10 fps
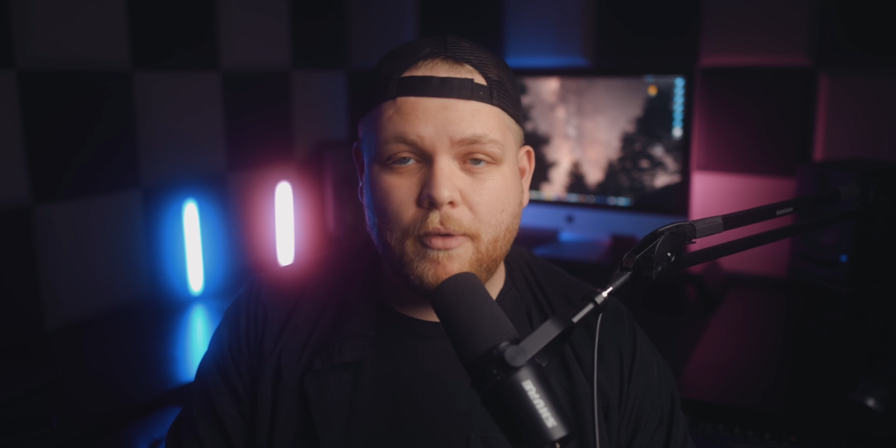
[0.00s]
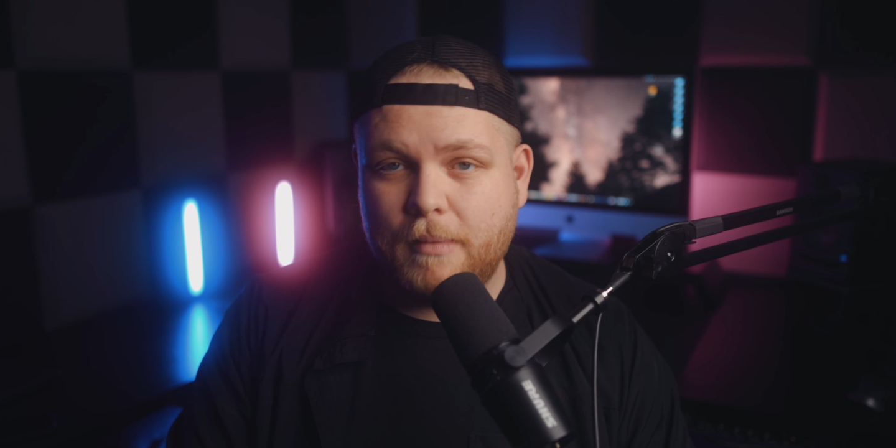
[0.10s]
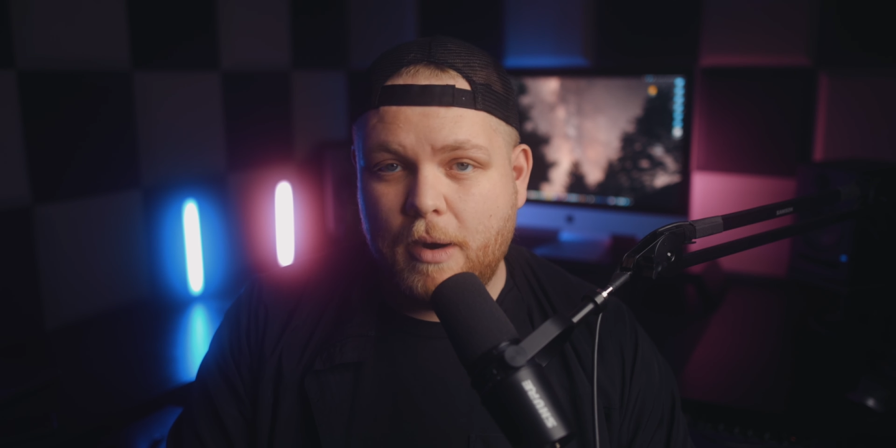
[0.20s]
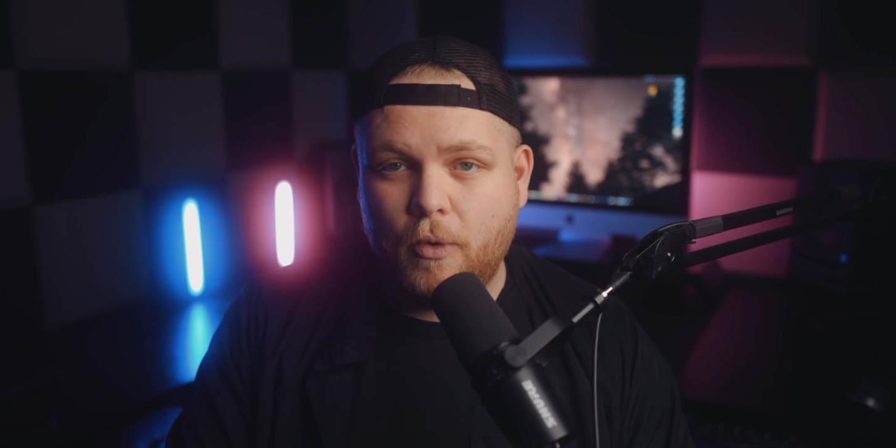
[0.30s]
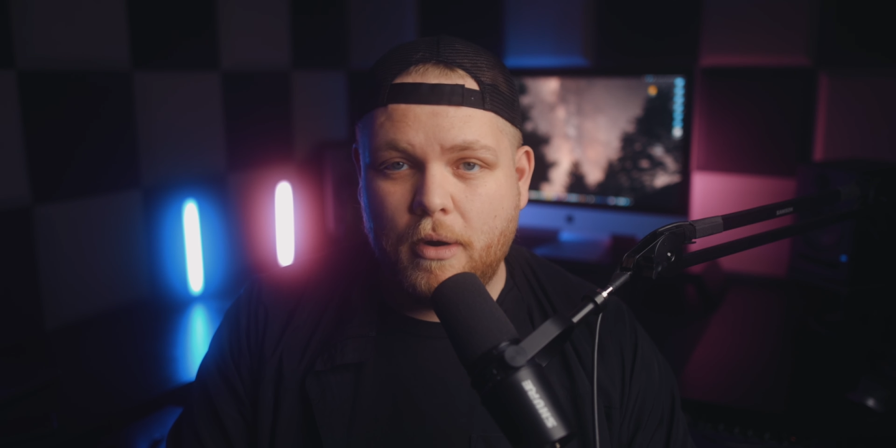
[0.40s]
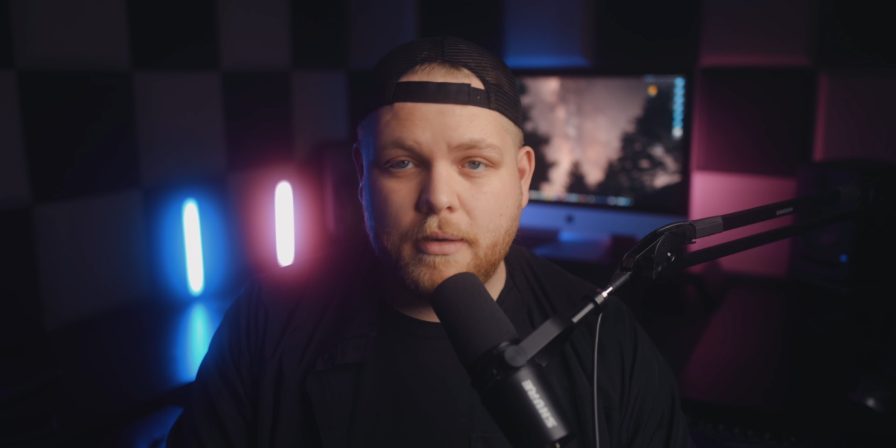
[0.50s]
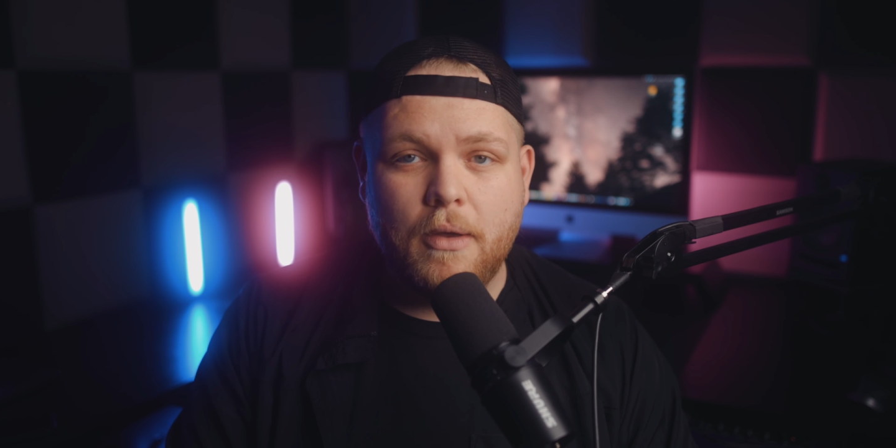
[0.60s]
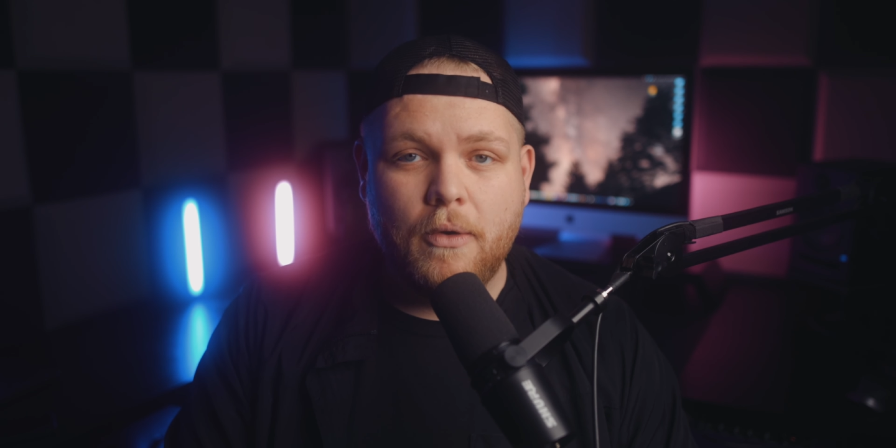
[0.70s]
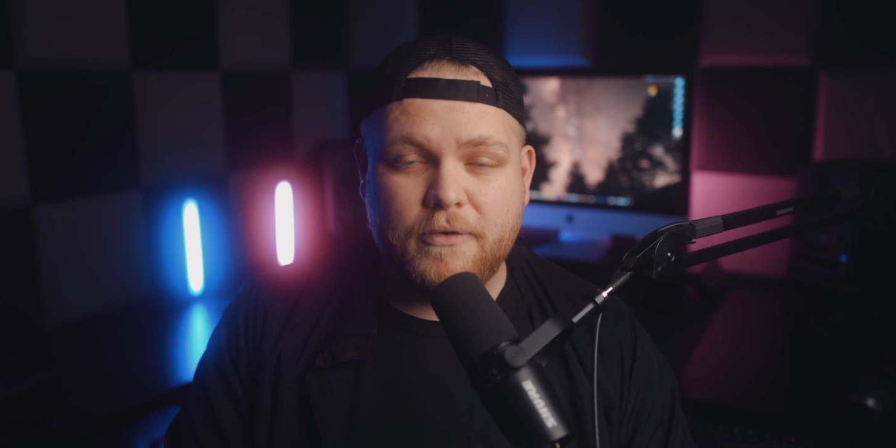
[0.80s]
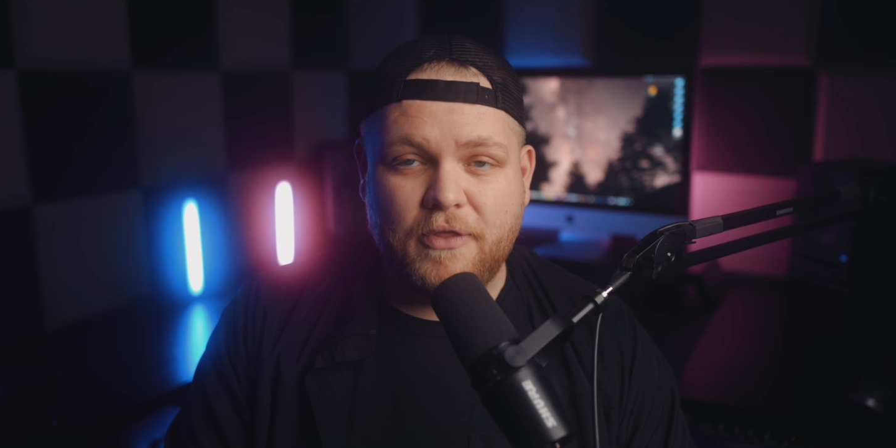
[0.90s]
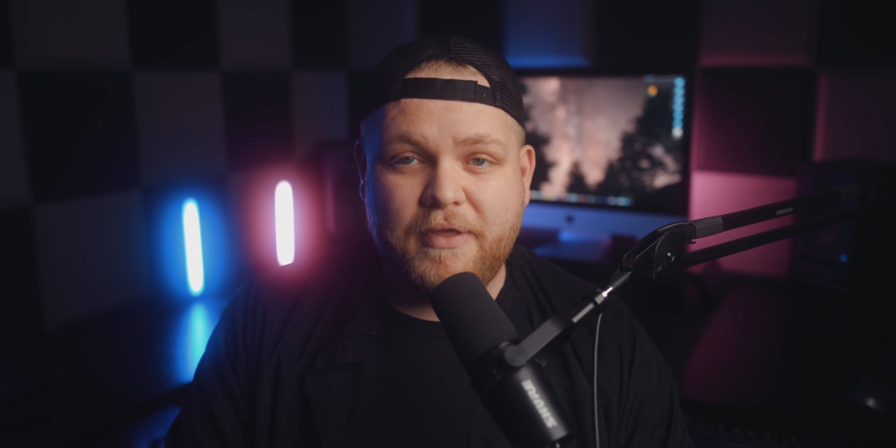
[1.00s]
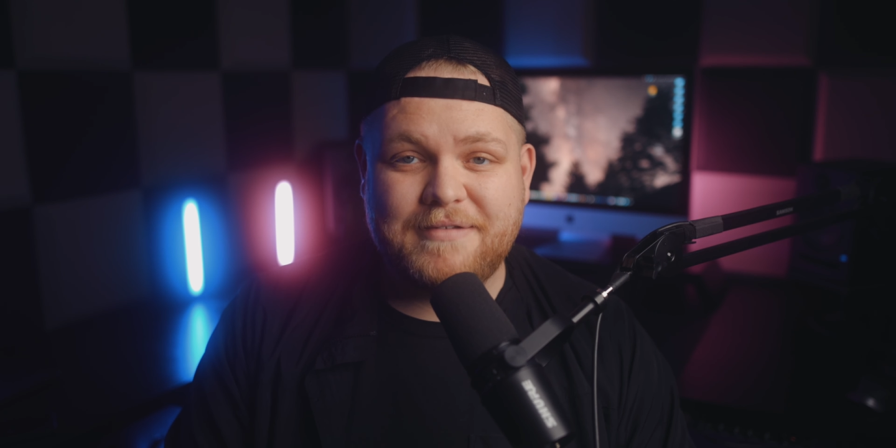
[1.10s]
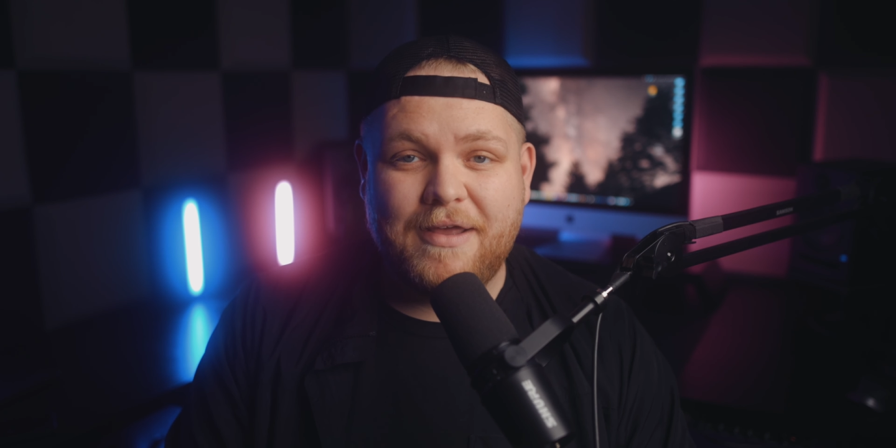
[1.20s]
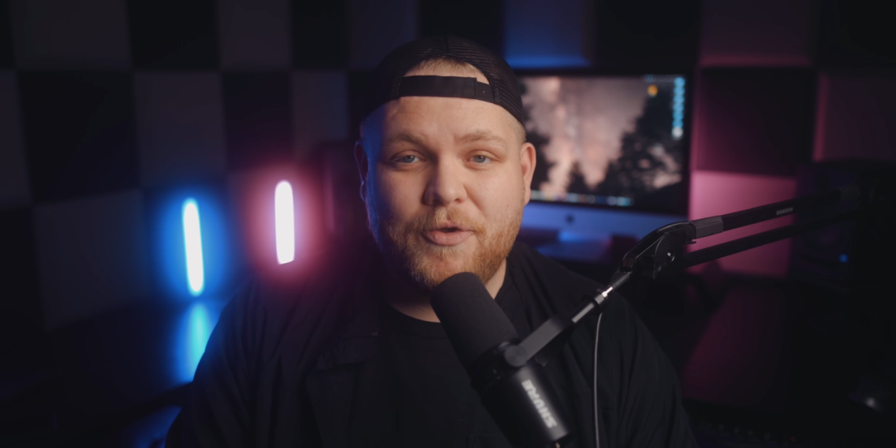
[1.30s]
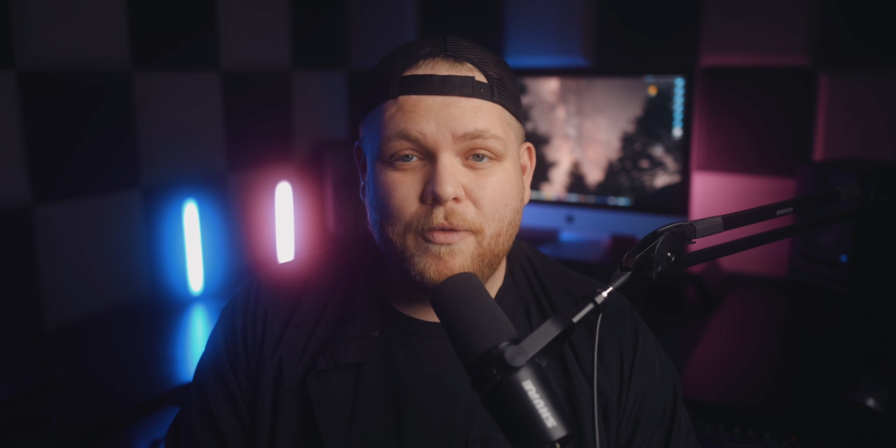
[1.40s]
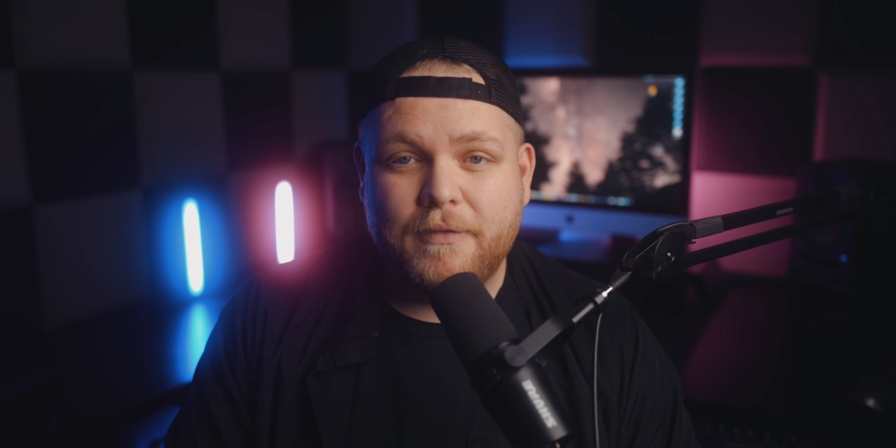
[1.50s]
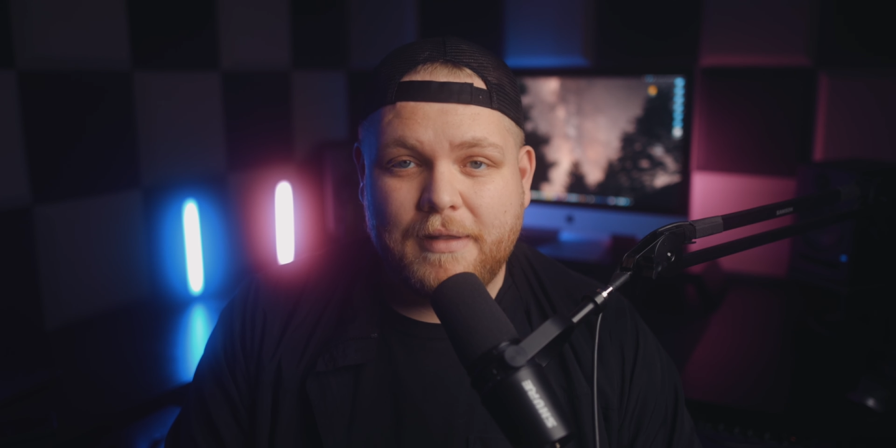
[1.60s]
or my work or the things I do on the